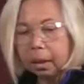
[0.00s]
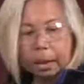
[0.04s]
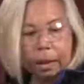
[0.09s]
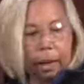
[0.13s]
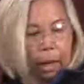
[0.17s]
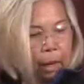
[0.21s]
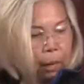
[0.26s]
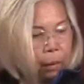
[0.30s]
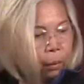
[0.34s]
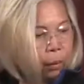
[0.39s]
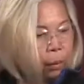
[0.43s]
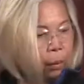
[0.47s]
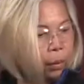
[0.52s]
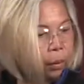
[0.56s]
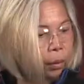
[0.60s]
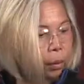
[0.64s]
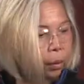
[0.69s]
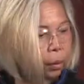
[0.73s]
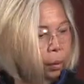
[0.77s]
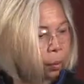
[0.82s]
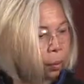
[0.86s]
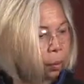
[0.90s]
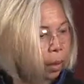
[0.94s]
Now we're
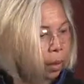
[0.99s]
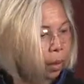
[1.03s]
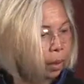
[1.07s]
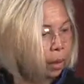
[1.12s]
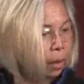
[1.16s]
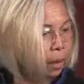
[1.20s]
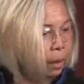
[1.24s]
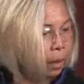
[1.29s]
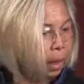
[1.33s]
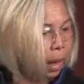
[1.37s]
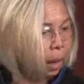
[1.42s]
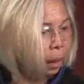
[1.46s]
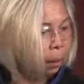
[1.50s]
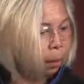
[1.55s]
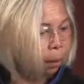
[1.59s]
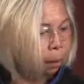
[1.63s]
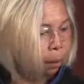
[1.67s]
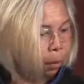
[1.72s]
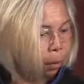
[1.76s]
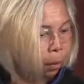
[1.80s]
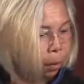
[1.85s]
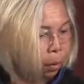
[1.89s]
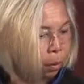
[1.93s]
going to rinse our
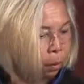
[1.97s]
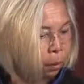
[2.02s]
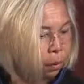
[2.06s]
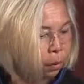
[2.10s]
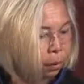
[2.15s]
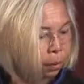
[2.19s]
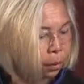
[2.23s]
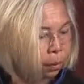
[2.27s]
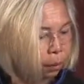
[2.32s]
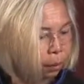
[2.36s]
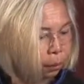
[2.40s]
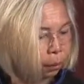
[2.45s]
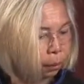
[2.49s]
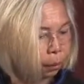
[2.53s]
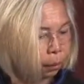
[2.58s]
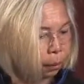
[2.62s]
probes.